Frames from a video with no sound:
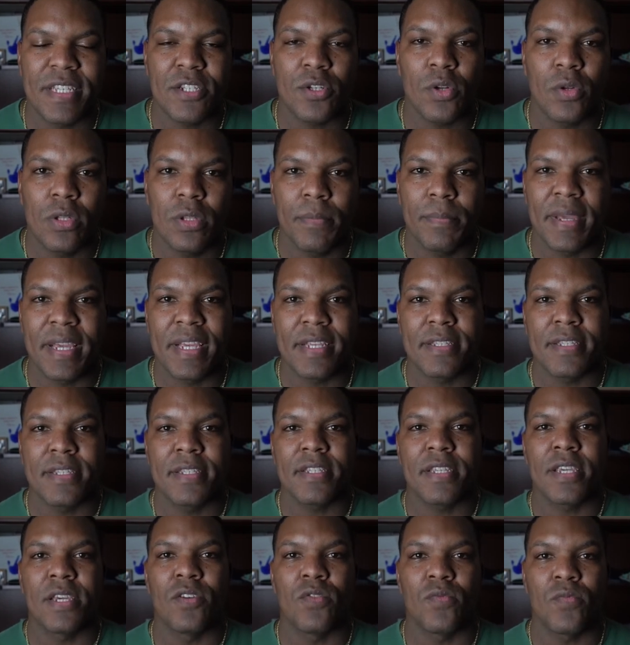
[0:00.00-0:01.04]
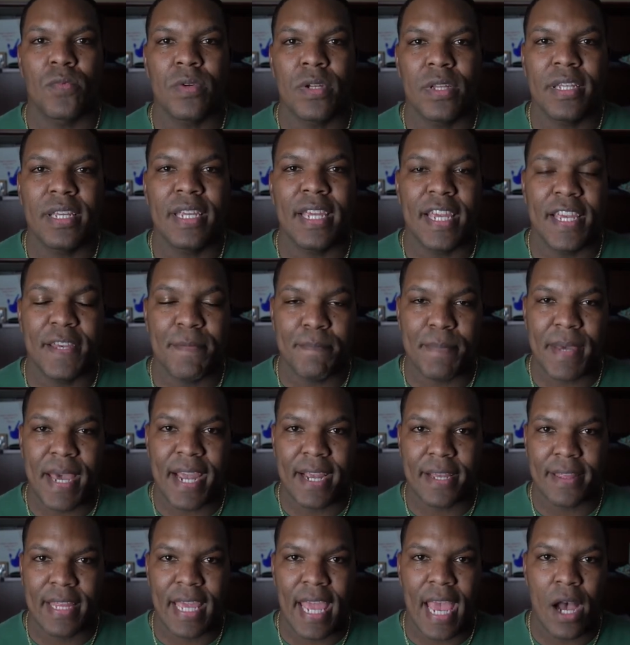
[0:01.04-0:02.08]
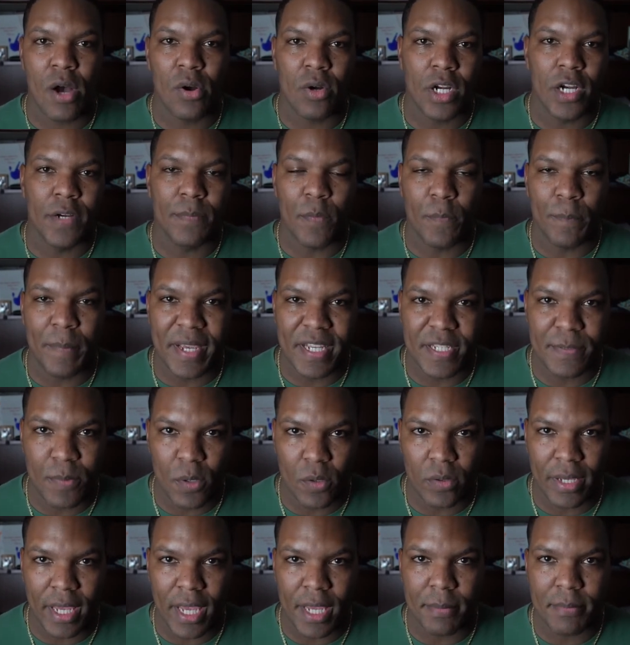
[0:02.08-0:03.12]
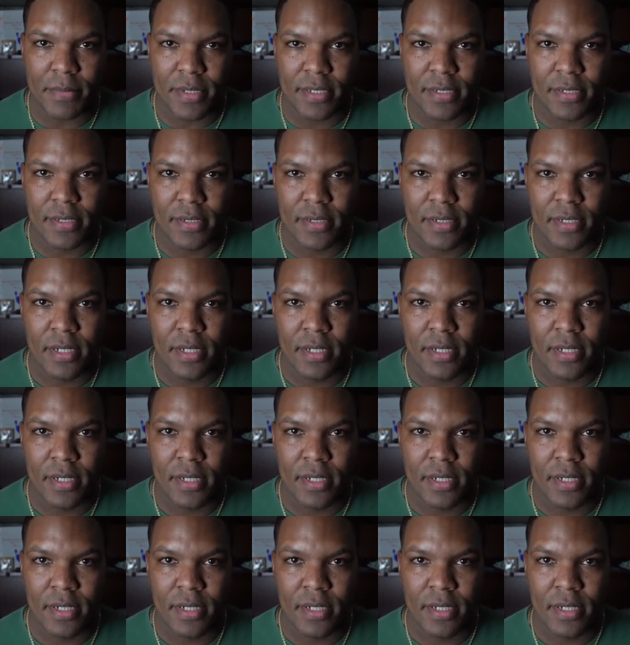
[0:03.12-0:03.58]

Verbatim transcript: stolen bases can really impact the outcome of baseball games.